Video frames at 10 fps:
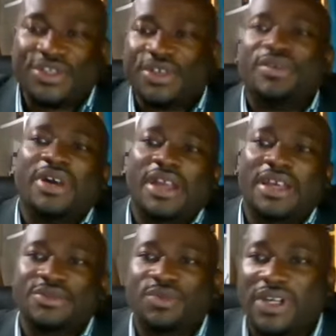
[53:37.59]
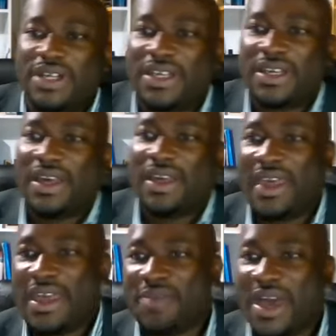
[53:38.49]
doing his work.
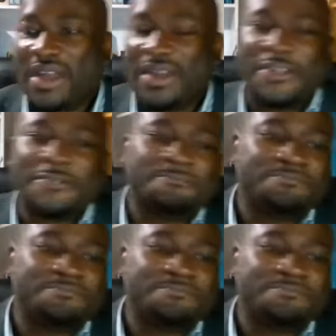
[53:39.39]
Amen.